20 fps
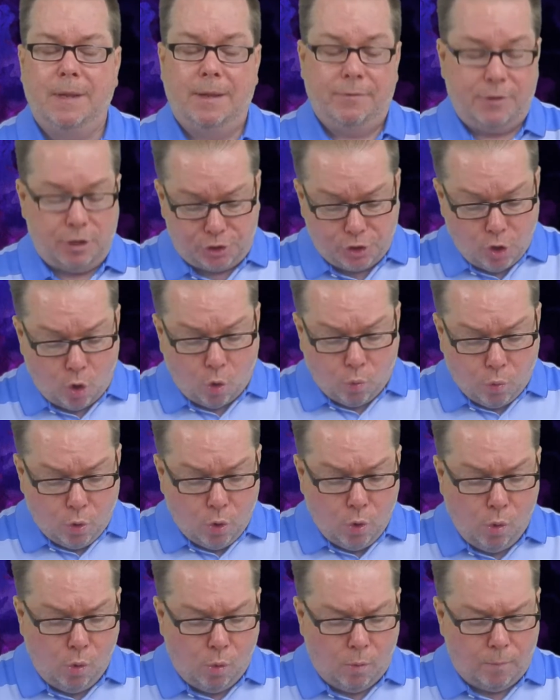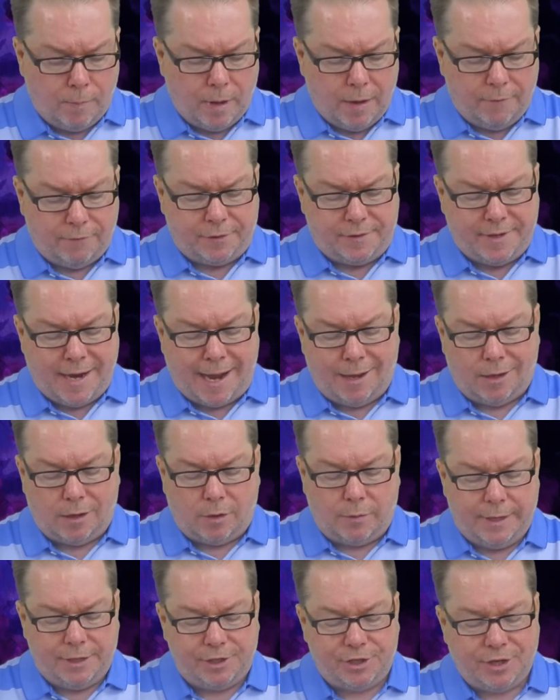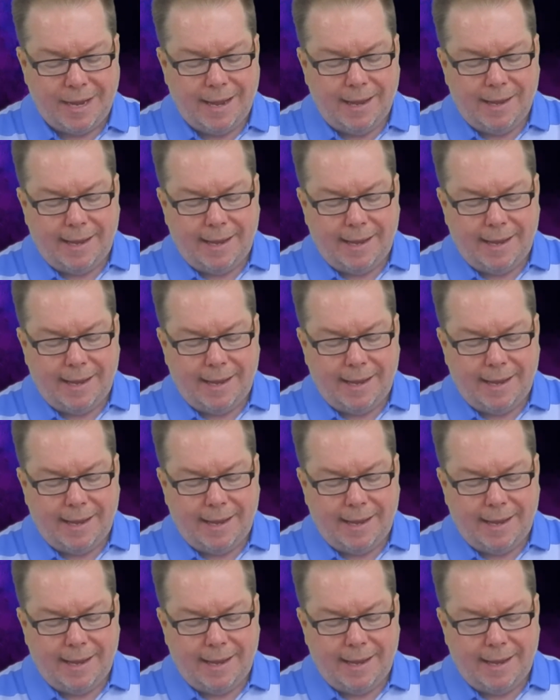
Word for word: There's no room for tolerance